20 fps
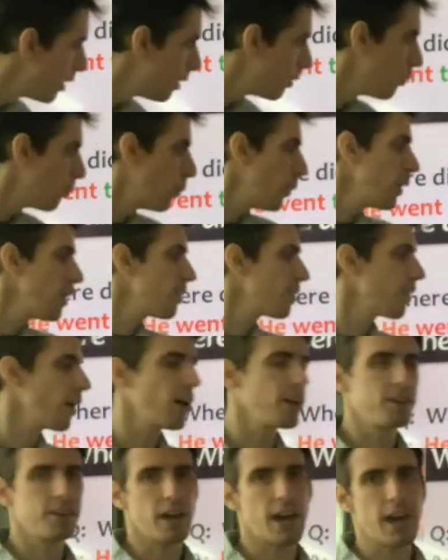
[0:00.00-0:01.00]
with a
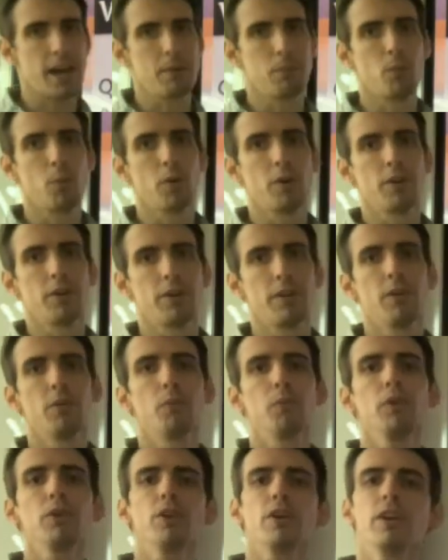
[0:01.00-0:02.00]
time word.
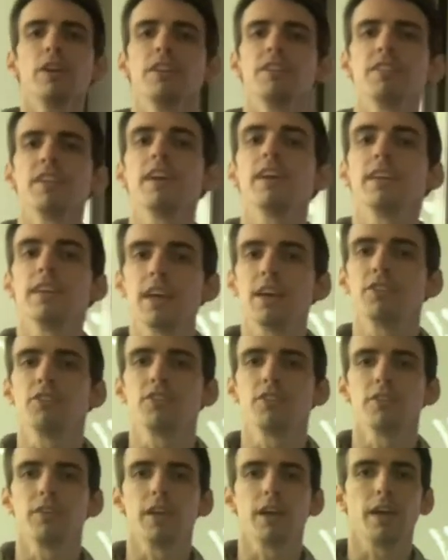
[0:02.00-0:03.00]
We're going to say
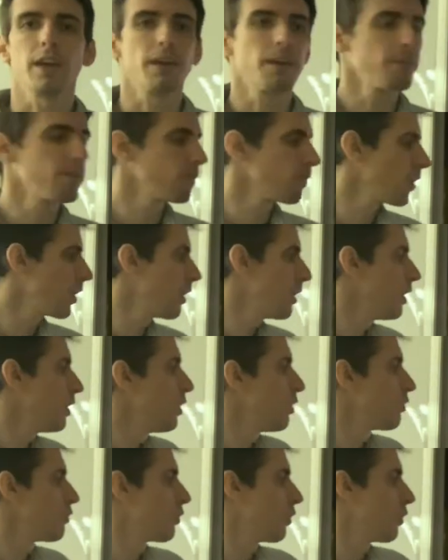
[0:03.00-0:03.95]
yesterday. So